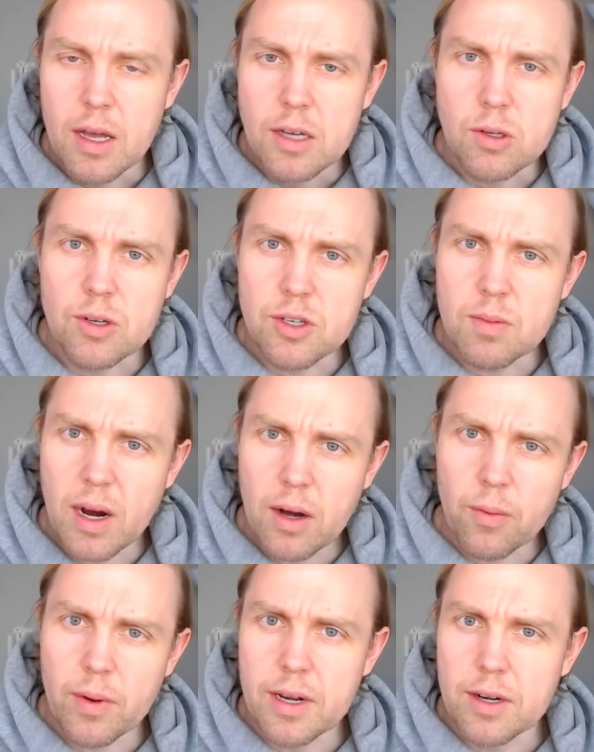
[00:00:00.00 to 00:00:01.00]
So as you might
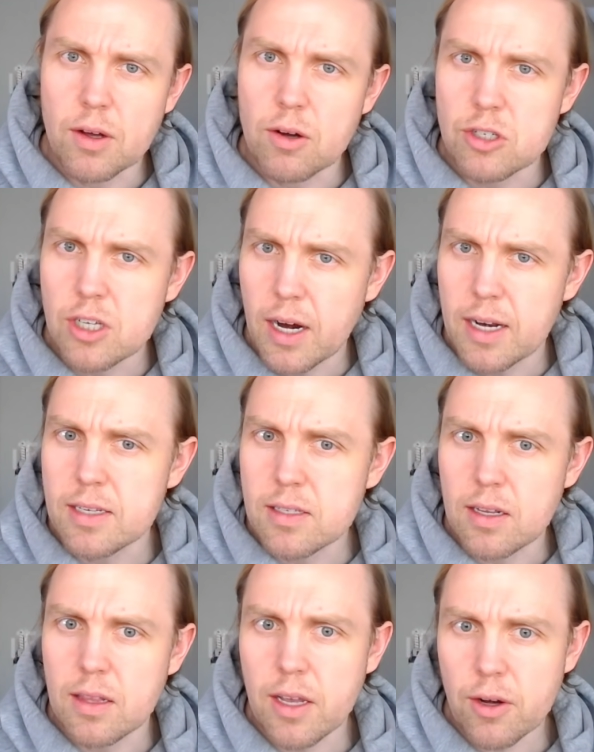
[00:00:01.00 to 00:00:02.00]
already know, Chinese
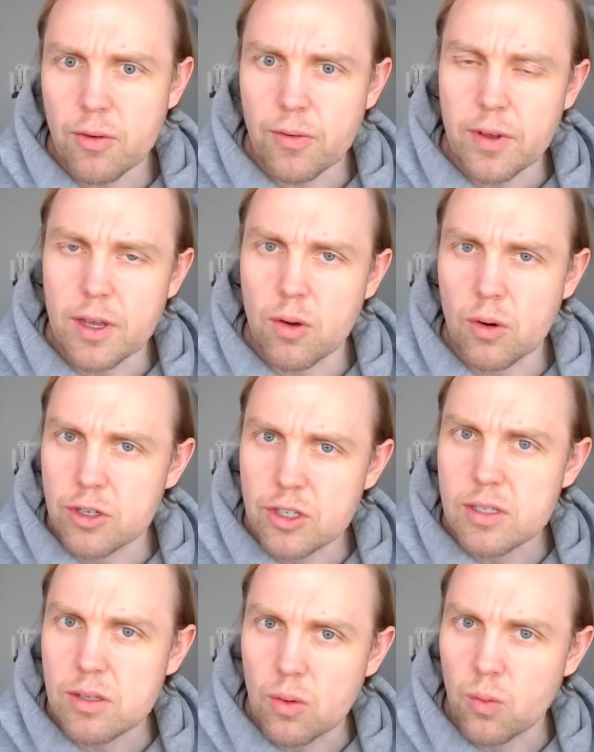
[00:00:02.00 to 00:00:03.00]
calligraphy, or
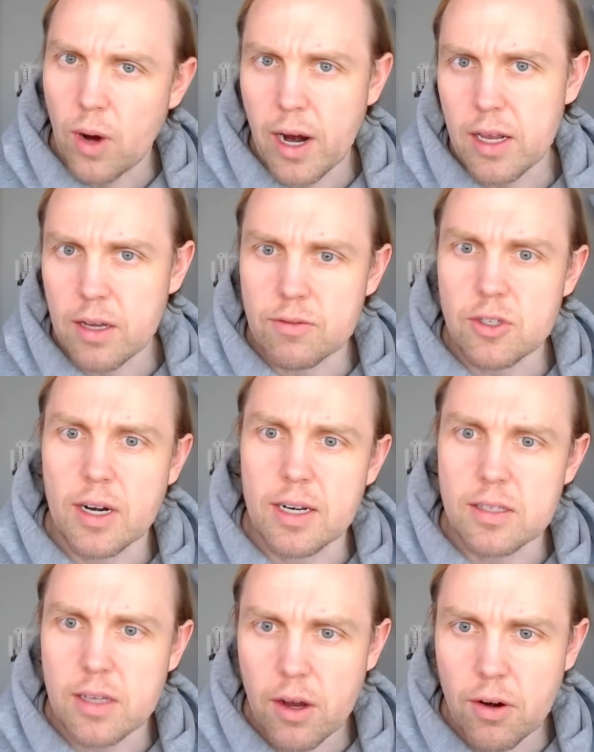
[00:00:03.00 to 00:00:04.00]
just the writing of
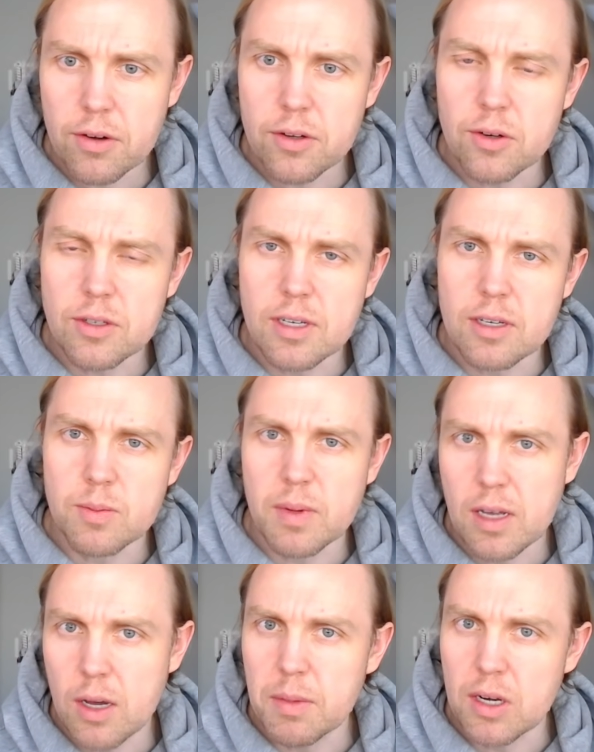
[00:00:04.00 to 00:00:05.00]
Chinese characters, has
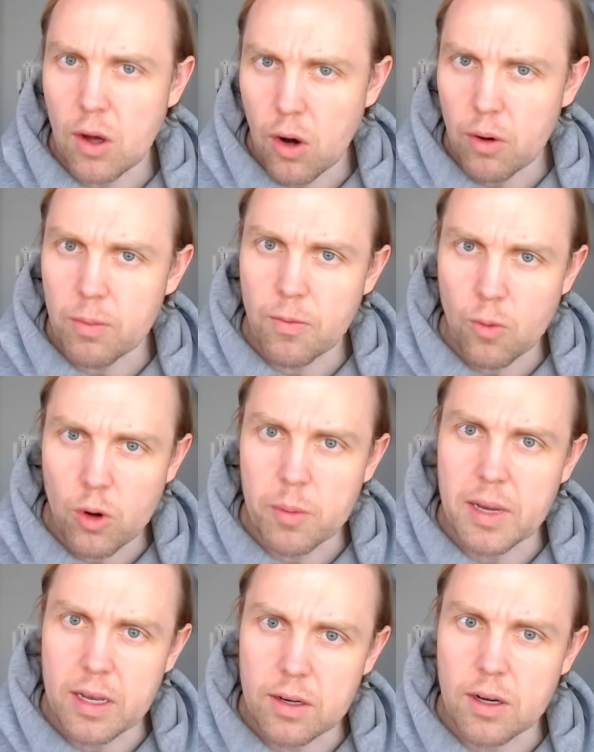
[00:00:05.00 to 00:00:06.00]
become an art
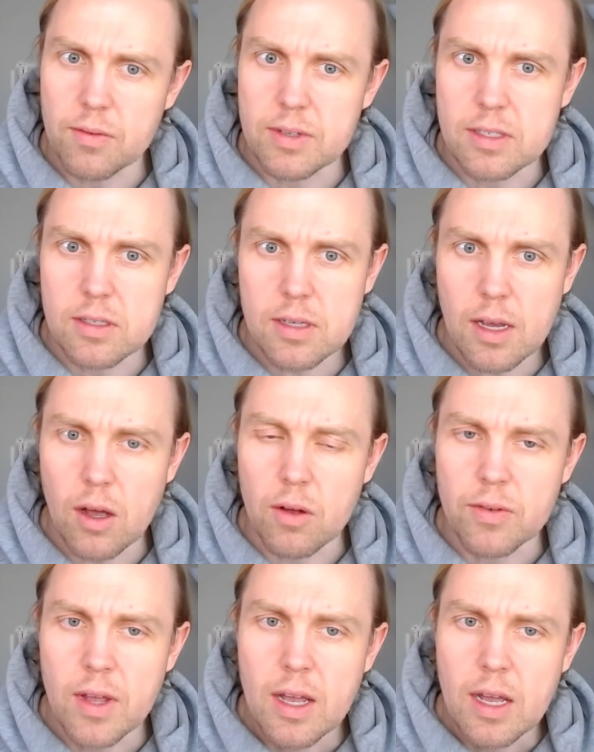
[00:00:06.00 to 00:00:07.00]
form in and of
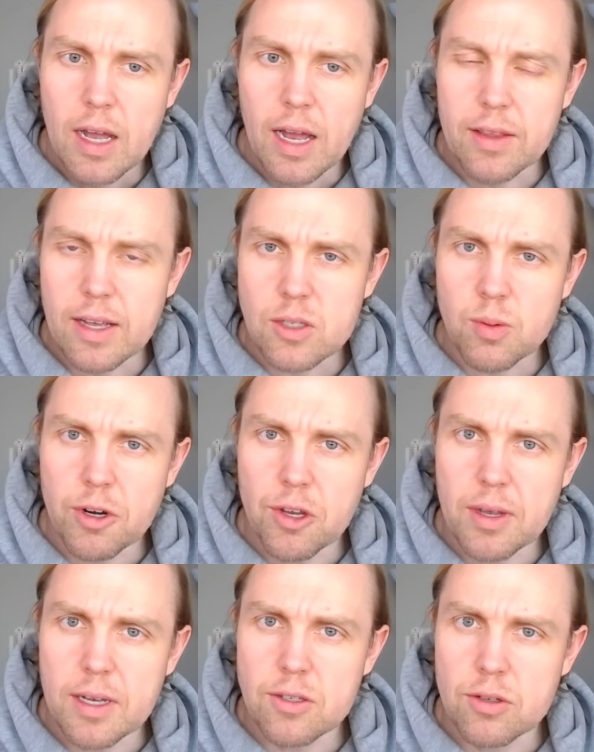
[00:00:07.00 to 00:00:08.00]
itself. And that's where you
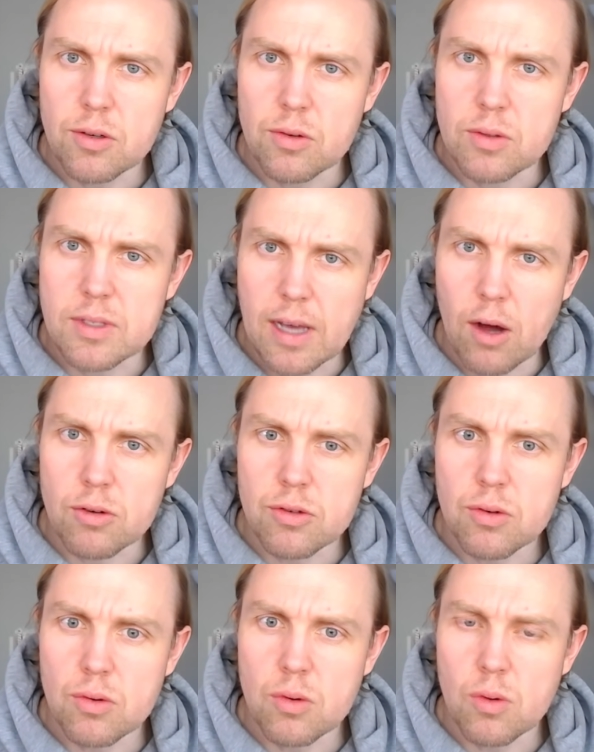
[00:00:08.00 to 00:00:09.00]
get to
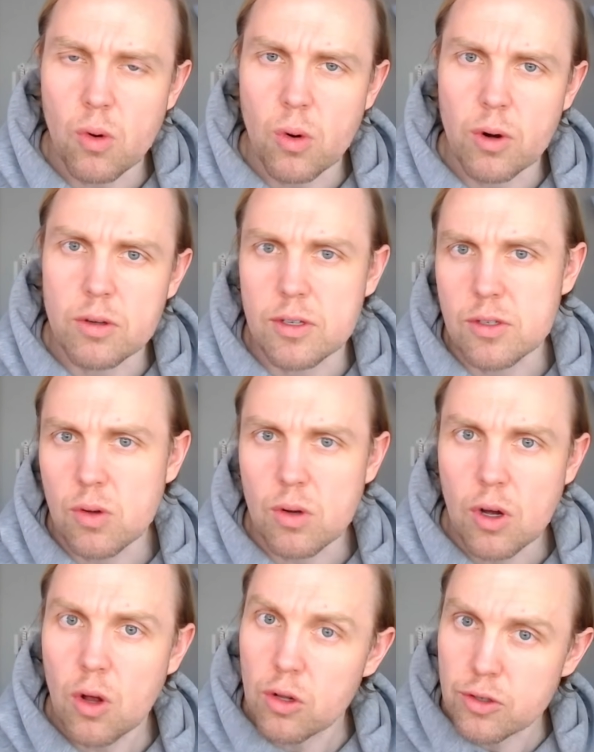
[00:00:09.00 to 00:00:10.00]
Caoshu, or the
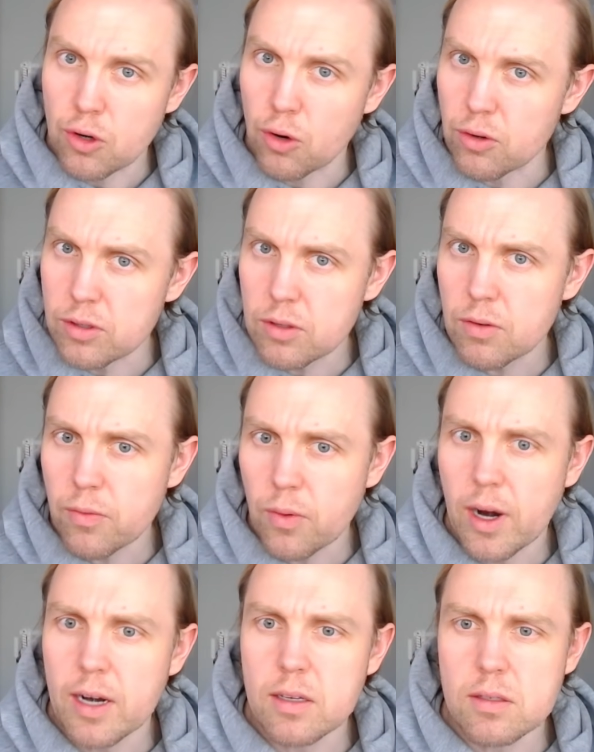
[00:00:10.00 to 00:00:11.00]
so-called cursive
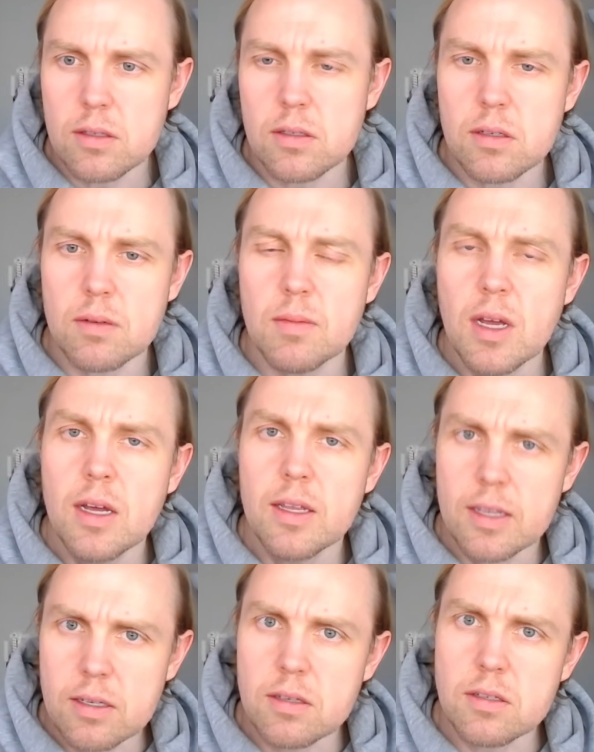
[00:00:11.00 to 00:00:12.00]
writing system.
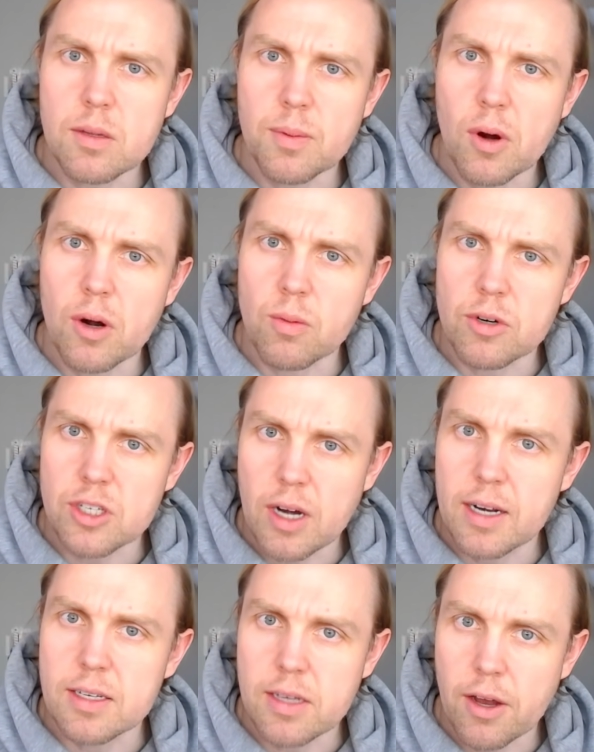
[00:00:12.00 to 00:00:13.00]
This is the part where
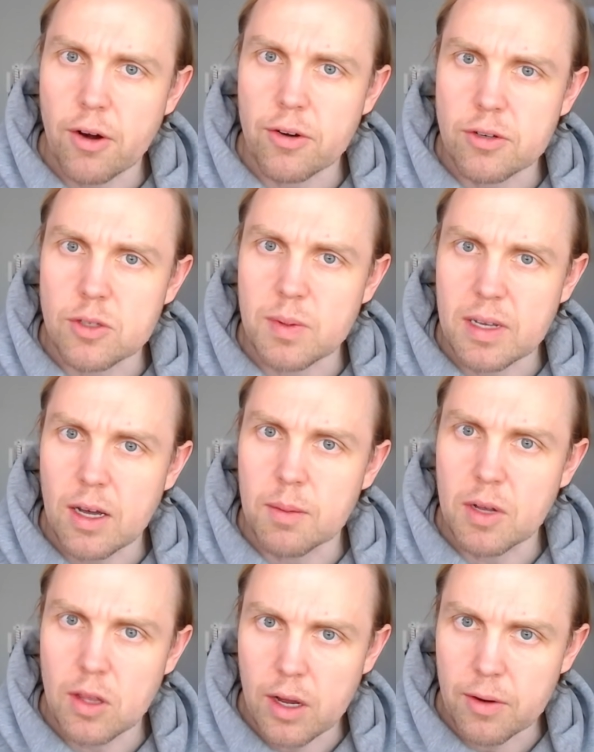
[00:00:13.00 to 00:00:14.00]
Chinese characters
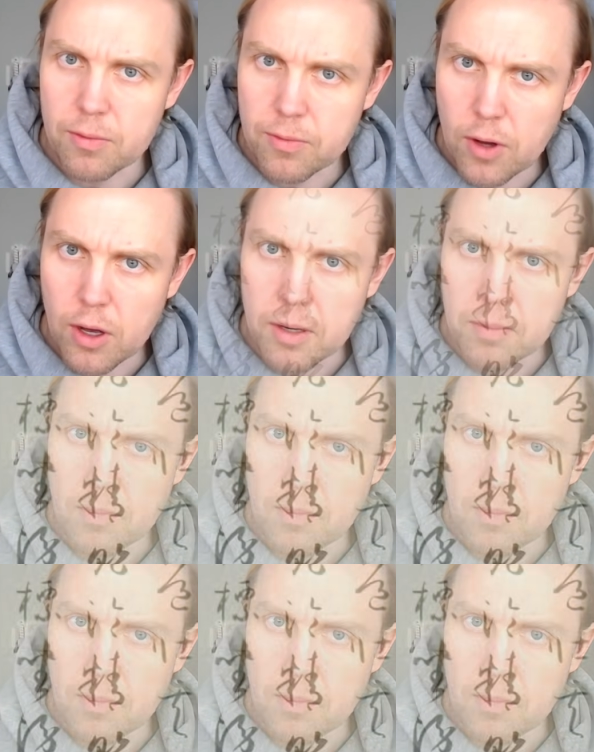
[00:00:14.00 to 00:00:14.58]
become a lot of fun.